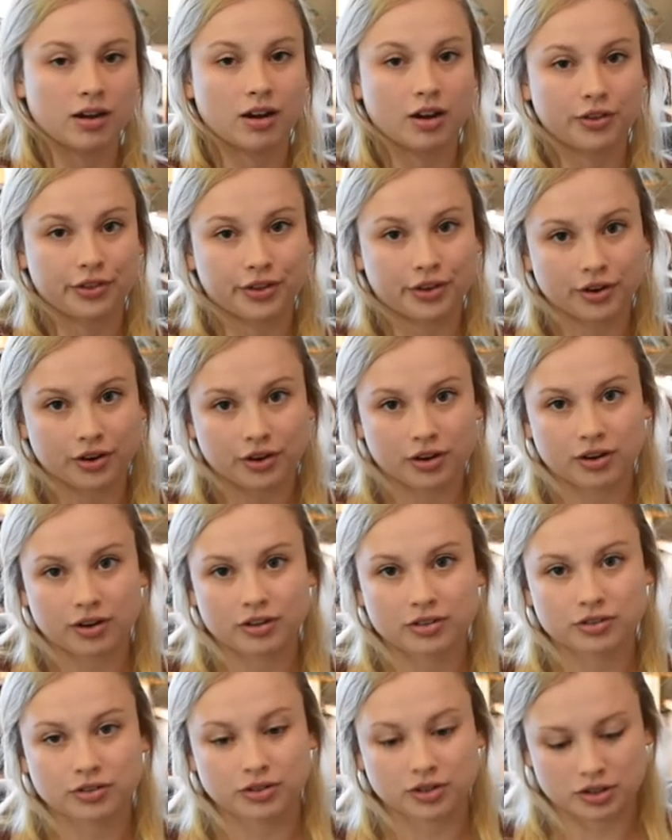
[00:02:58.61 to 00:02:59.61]
other
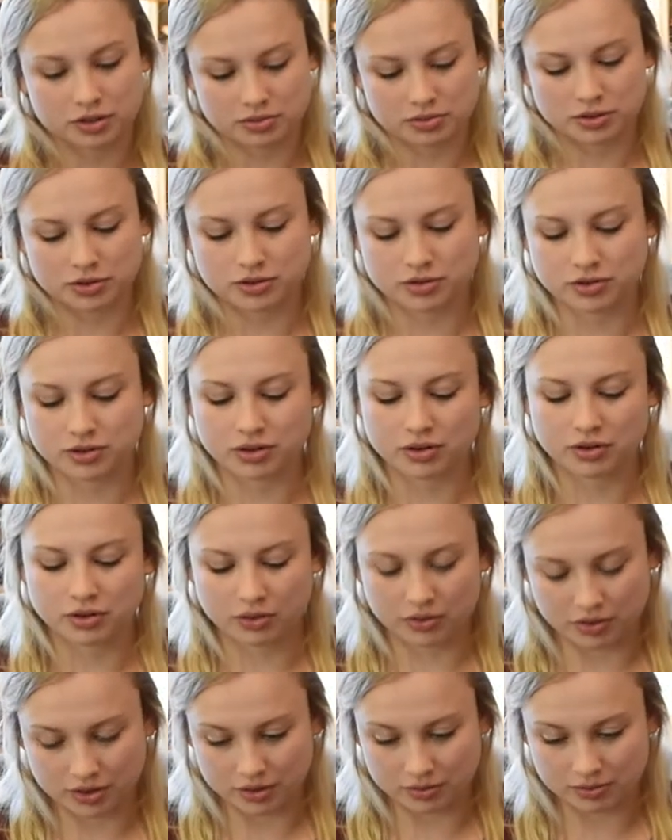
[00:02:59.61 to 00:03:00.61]
Christmas tree
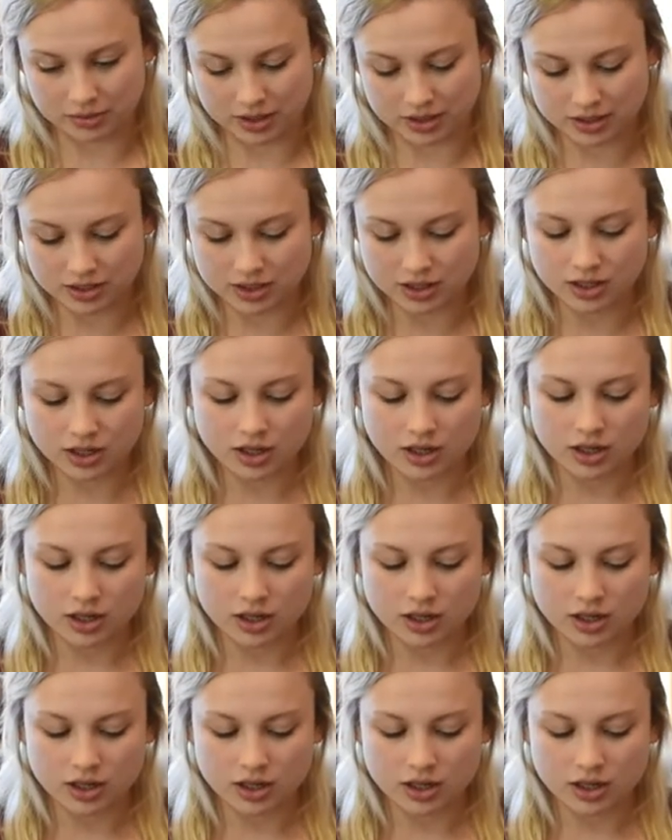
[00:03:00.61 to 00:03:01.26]
ornament.